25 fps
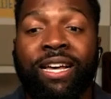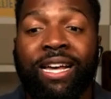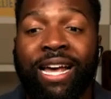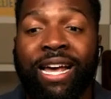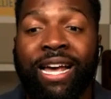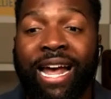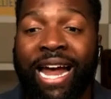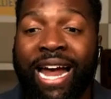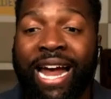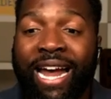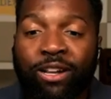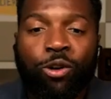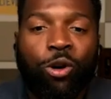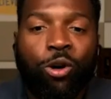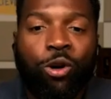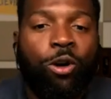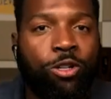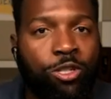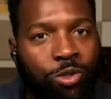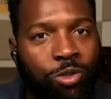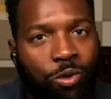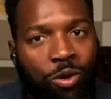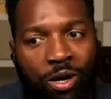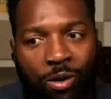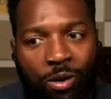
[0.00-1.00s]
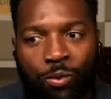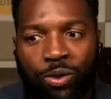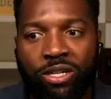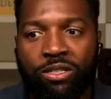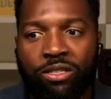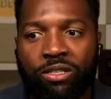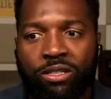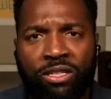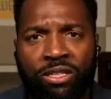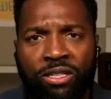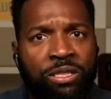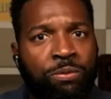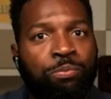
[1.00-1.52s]
And also I went to
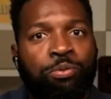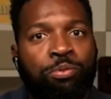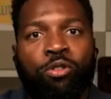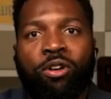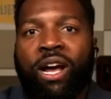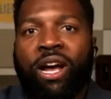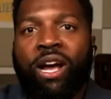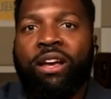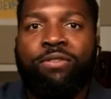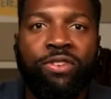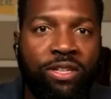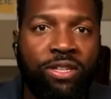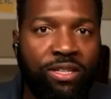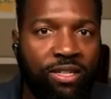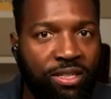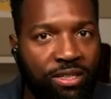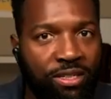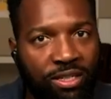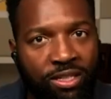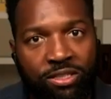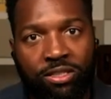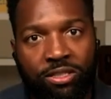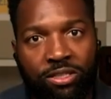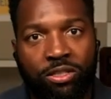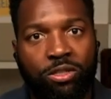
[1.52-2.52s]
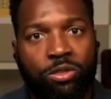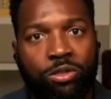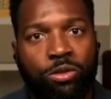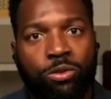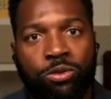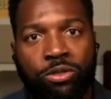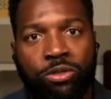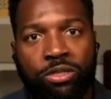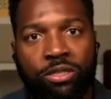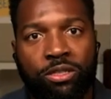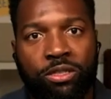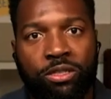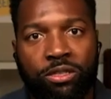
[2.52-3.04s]
these private
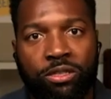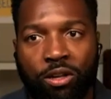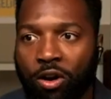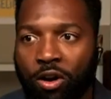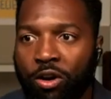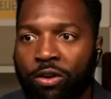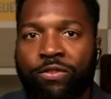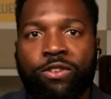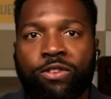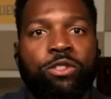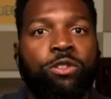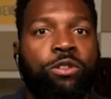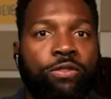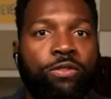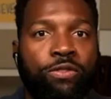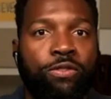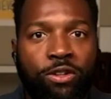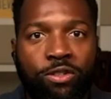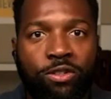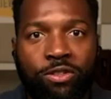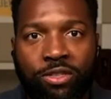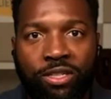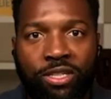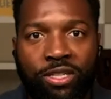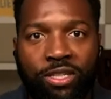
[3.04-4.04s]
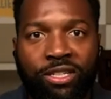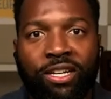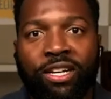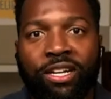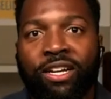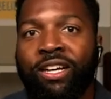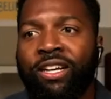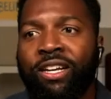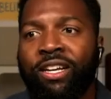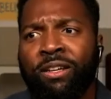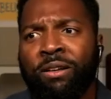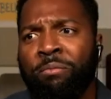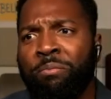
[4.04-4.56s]
institutions, Harvard University,
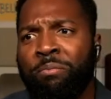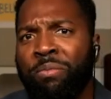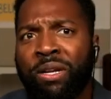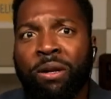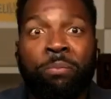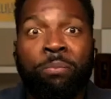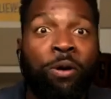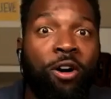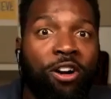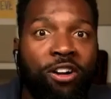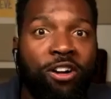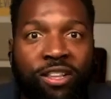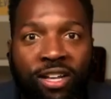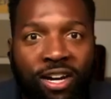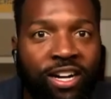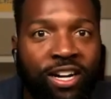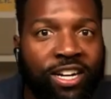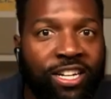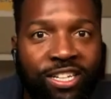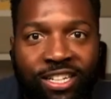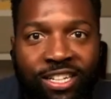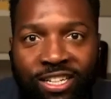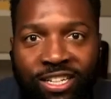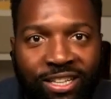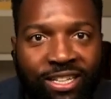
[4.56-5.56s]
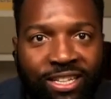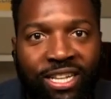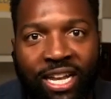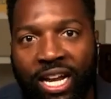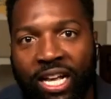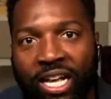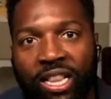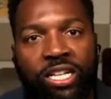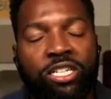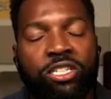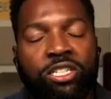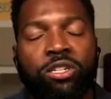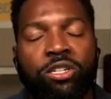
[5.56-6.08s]
been a part of the Onion and the
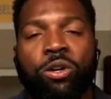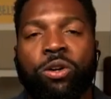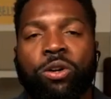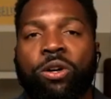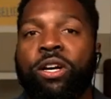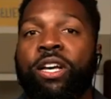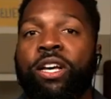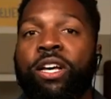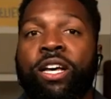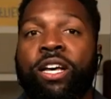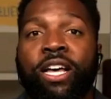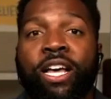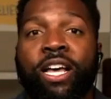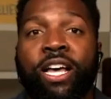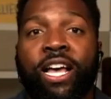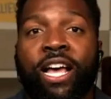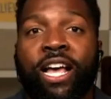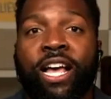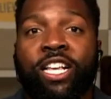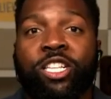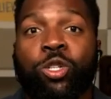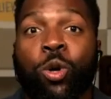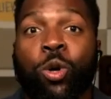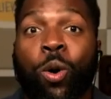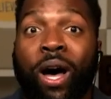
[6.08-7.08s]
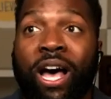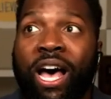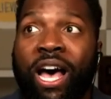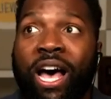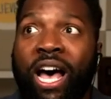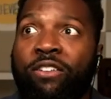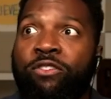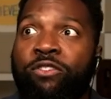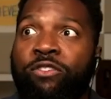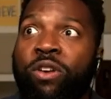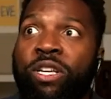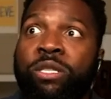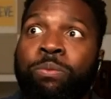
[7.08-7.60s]
Daily Show. So
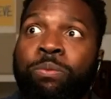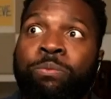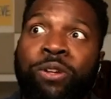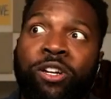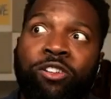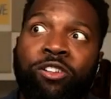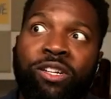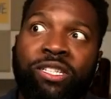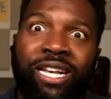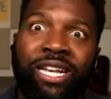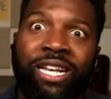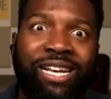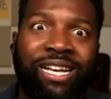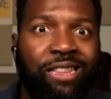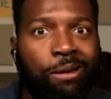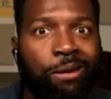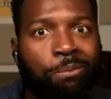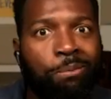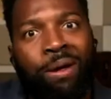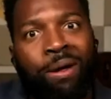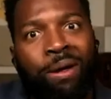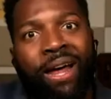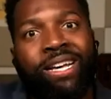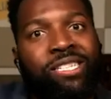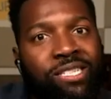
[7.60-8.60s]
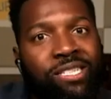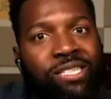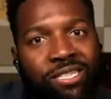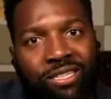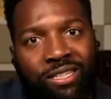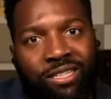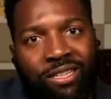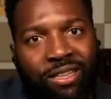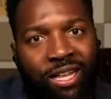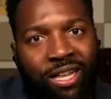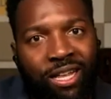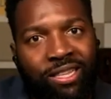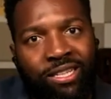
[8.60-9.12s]
I've experienced like the best
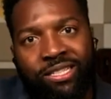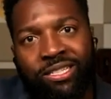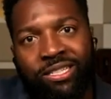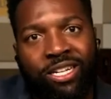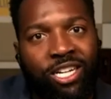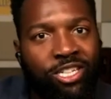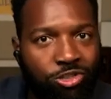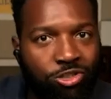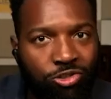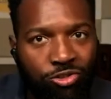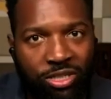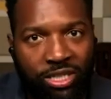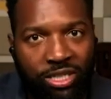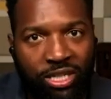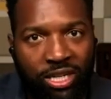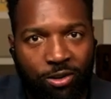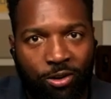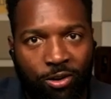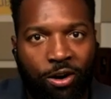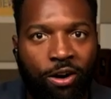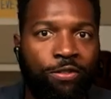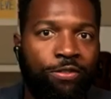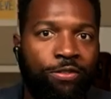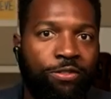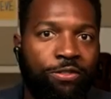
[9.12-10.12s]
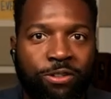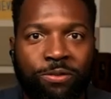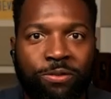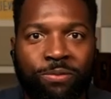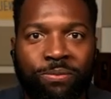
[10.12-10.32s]
that this country can offer